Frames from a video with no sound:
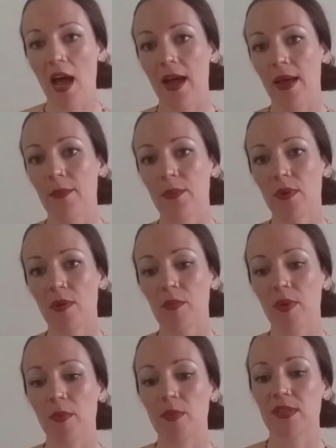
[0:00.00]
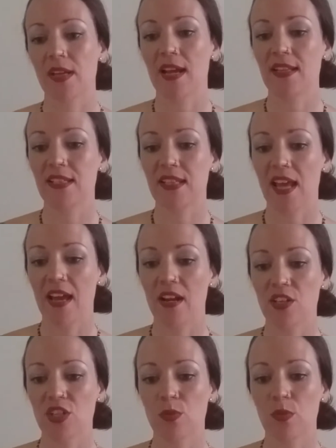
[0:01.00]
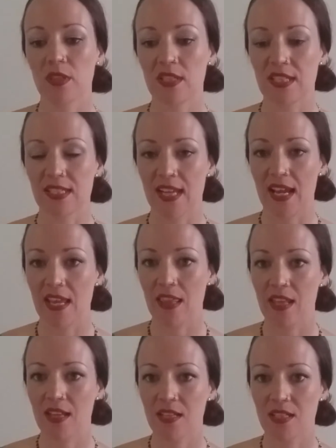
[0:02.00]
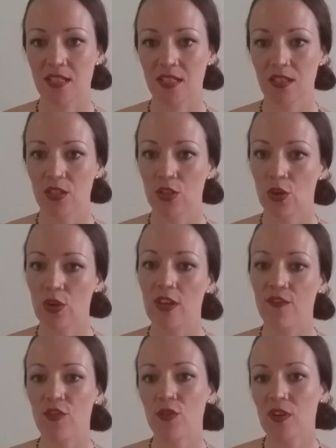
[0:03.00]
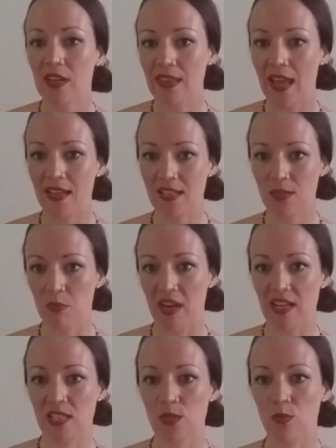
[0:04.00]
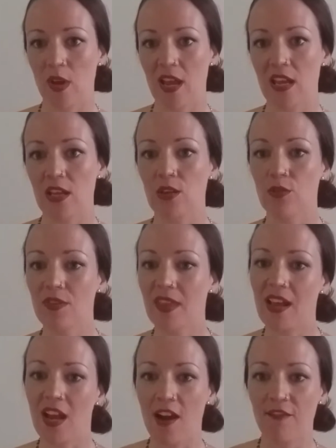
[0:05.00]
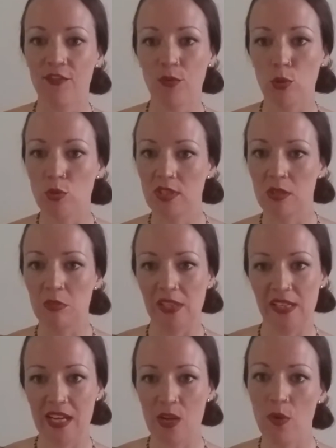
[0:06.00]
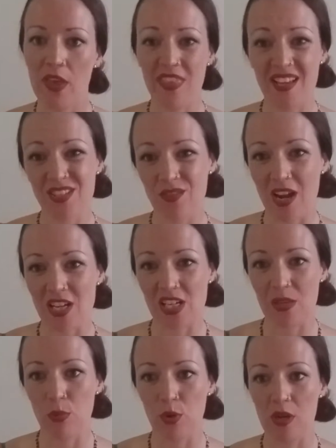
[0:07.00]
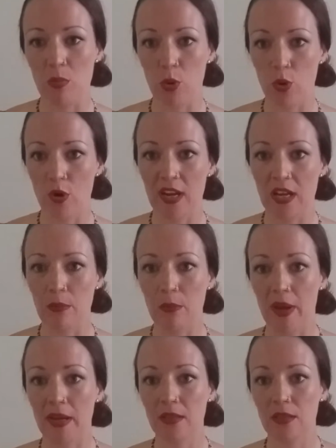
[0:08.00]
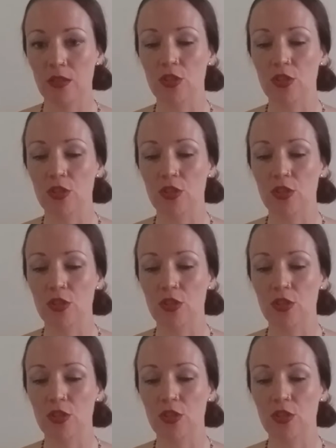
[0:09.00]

But besides that, I just wanted to say that, if you're in that space where you're in that comfortable stability where things are actually pretty boring, but